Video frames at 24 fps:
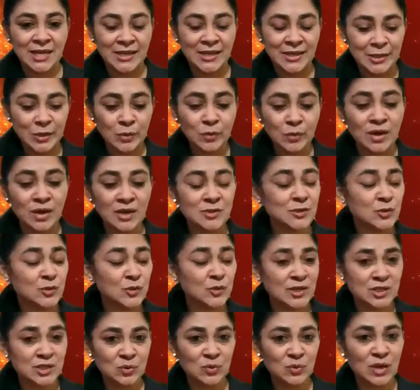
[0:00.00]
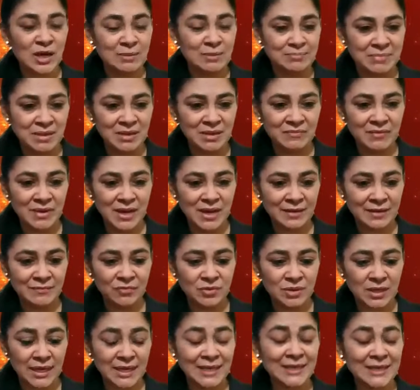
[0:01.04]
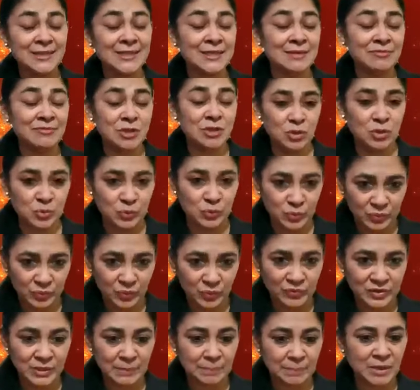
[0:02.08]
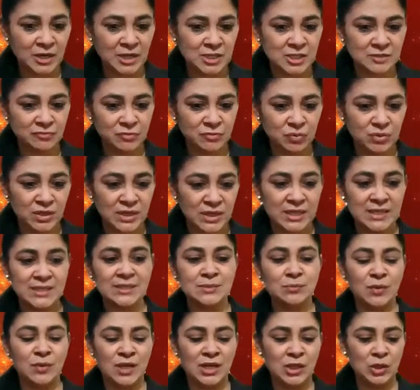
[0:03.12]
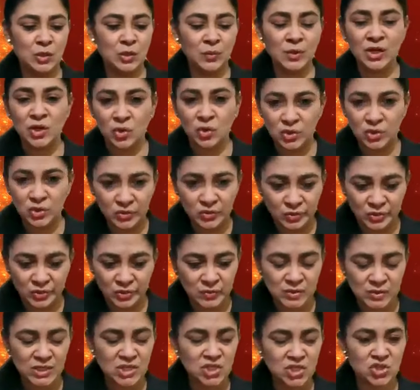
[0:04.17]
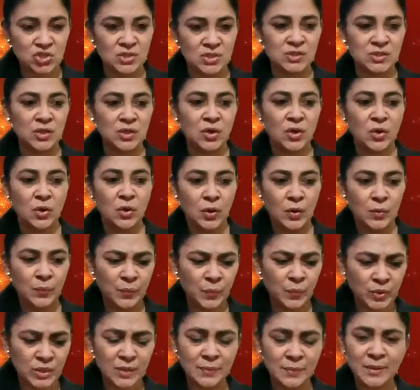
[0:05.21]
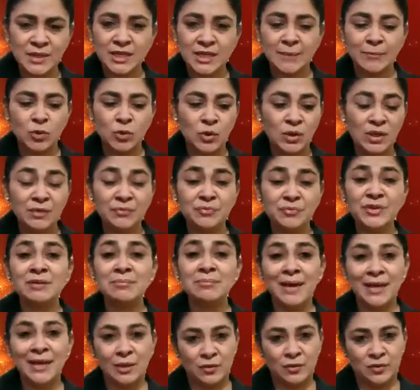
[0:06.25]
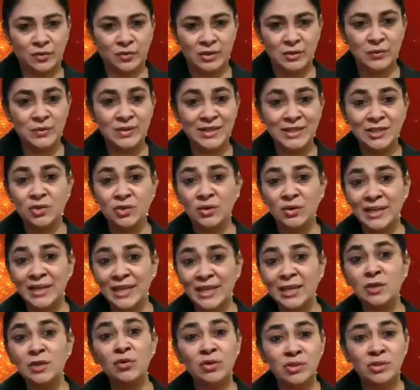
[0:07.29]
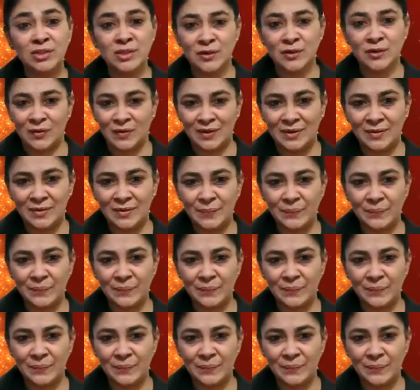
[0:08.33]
you also are so humble. When I connected with you over the past few days, while you were on your sessions, or whatever time, you lifted my call. You did not ignore the call.